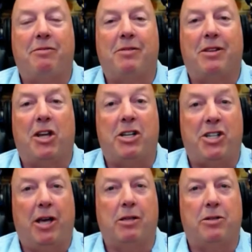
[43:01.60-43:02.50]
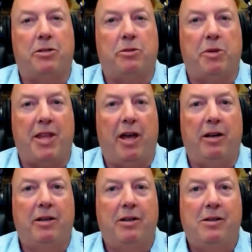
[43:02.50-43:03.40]
a lot of challenges with that.
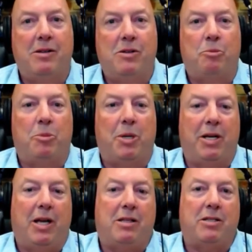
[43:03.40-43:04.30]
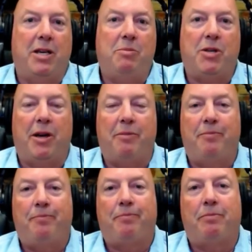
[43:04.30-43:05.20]
But at the same time,
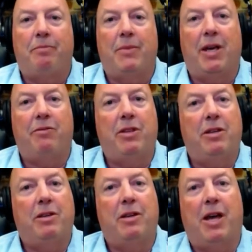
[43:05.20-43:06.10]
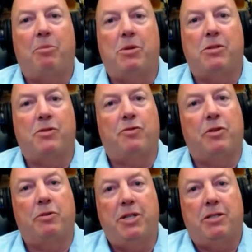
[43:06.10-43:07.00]
everything happens
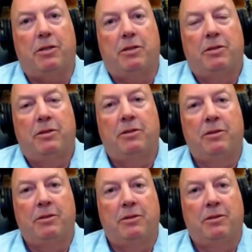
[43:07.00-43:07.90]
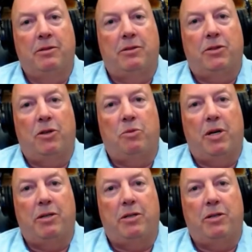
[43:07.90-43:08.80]
for a reason. So
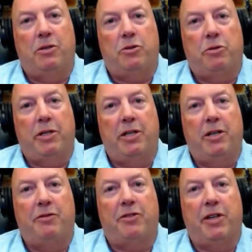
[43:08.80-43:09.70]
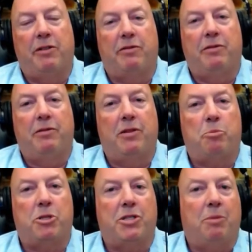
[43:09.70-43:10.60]
what do you truly need to forgive? The
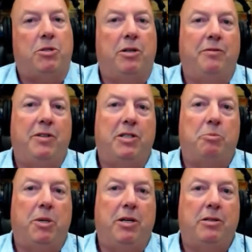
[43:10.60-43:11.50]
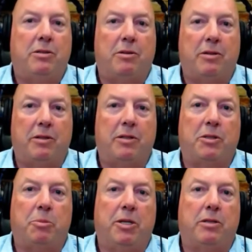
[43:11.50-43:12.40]
perception of the experience or the
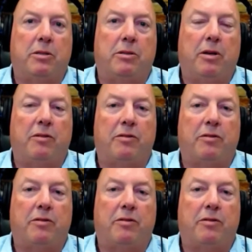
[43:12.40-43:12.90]
experience itself?